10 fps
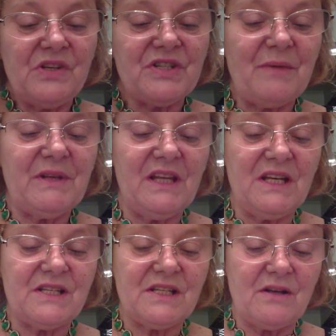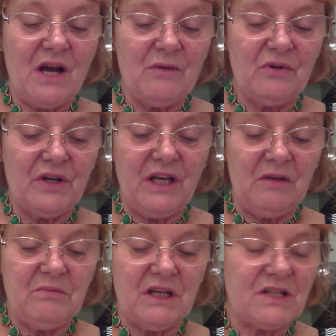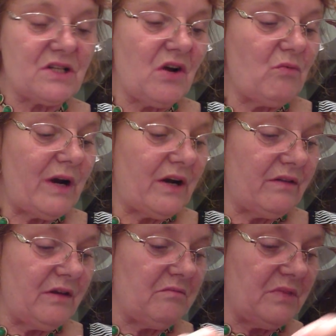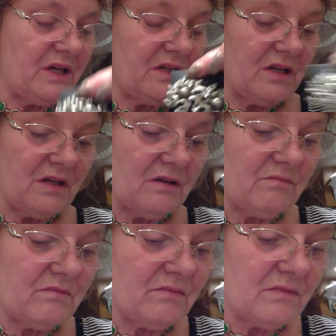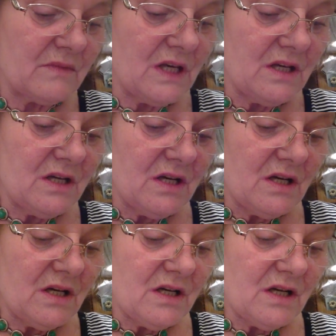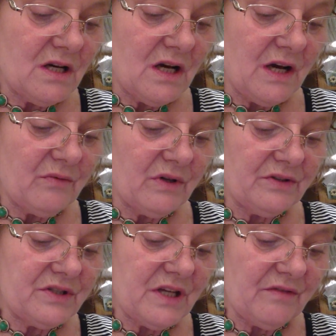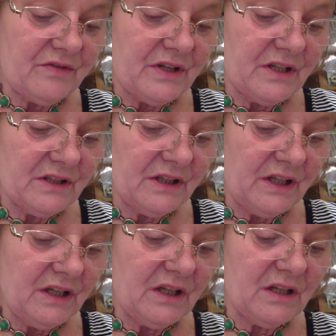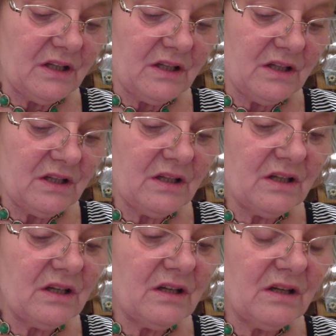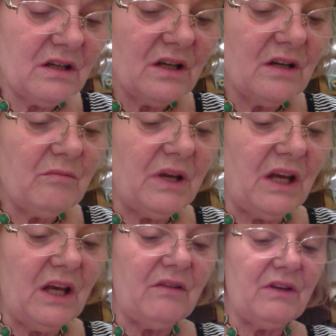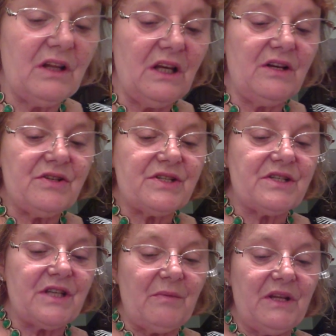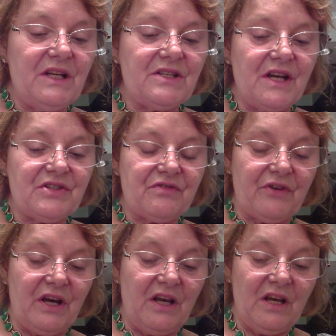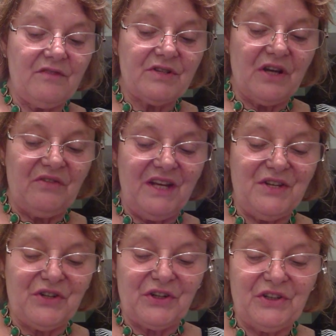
Some of these I will keep because I'll wear them, but um, I will definitely be giving these, some of these as free gifts. Oh, these are